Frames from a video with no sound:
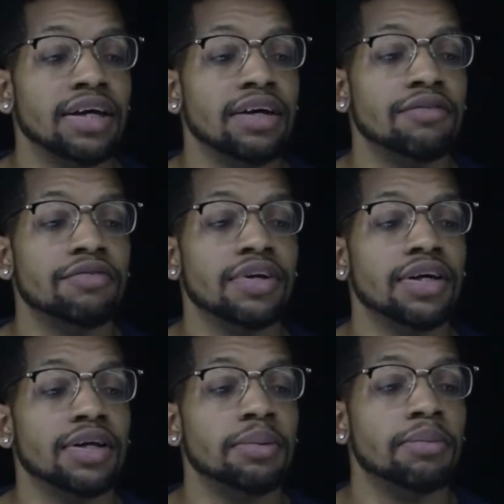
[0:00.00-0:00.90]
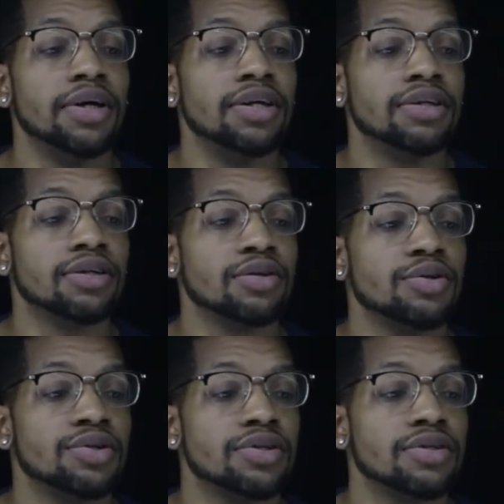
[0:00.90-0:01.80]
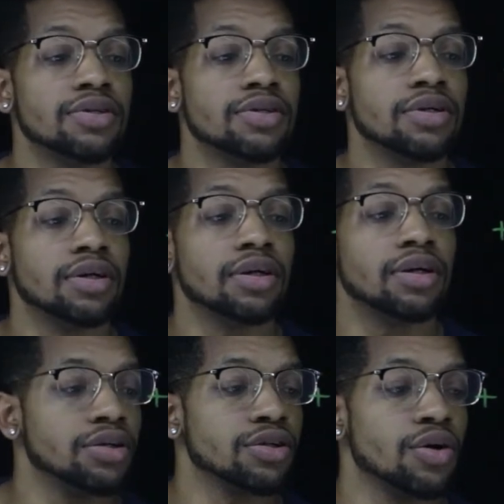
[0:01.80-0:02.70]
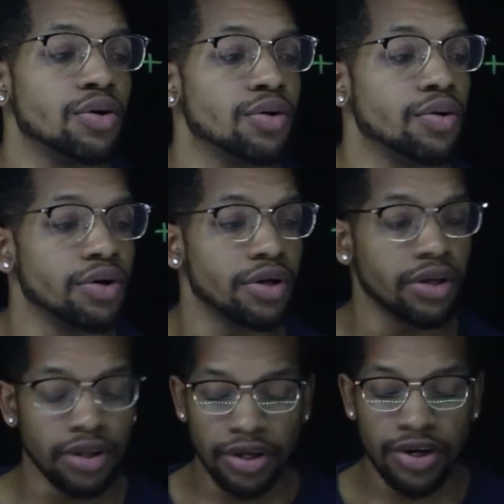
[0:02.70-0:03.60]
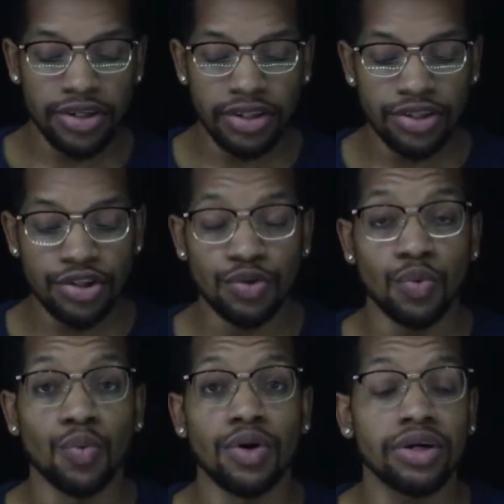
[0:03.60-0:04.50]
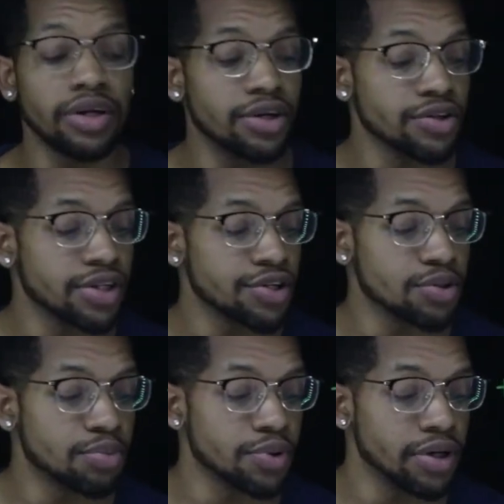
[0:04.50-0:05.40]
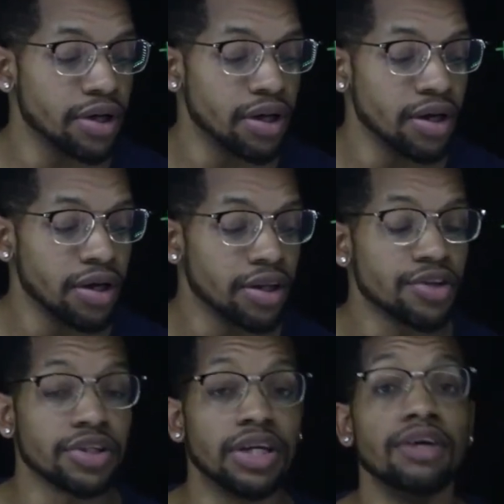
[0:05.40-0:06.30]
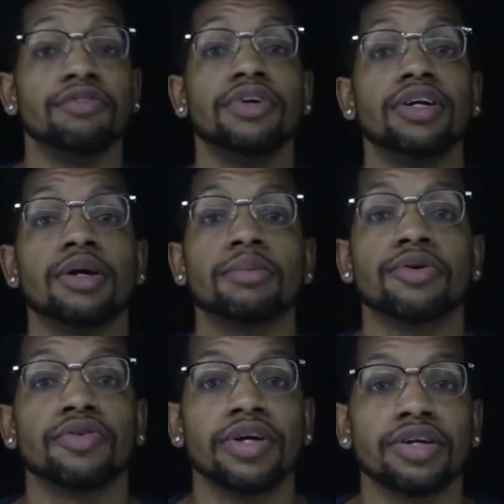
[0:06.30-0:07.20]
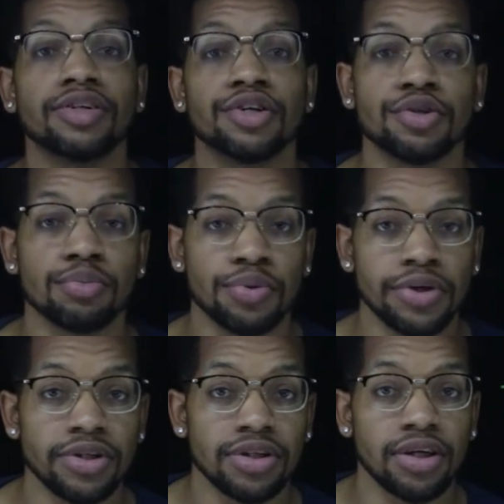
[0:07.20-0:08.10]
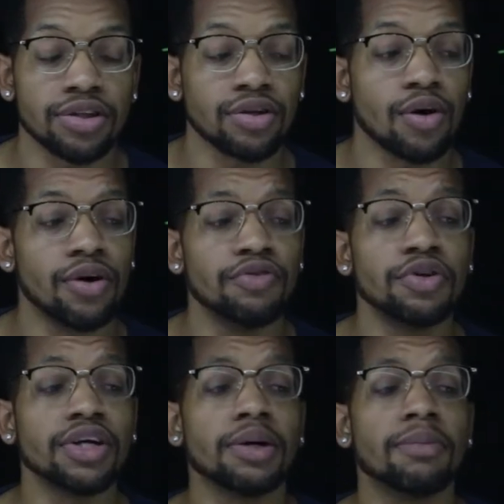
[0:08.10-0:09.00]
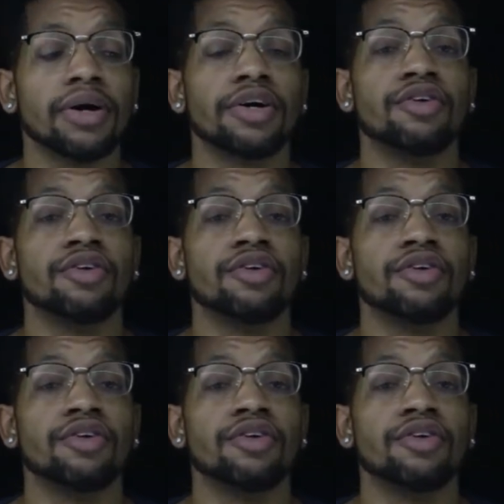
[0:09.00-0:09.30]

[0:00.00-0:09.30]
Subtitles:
infinitely many solutions. So there isn't just one intersection point. There's an infinite number of intersection points. And so if you think about it